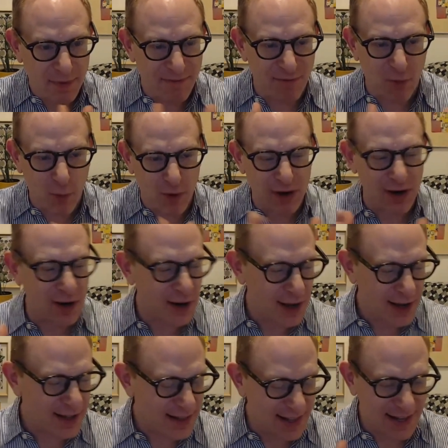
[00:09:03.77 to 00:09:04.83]
before
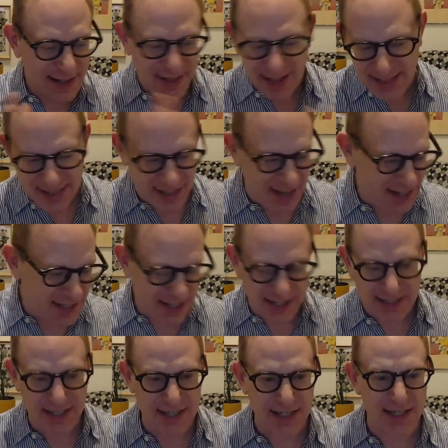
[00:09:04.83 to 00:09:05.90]
the late
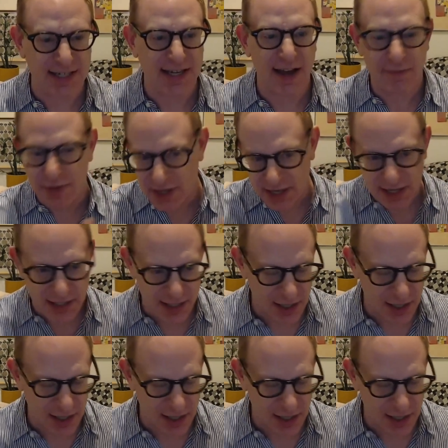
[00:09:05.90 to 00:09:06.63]
60s and 70s,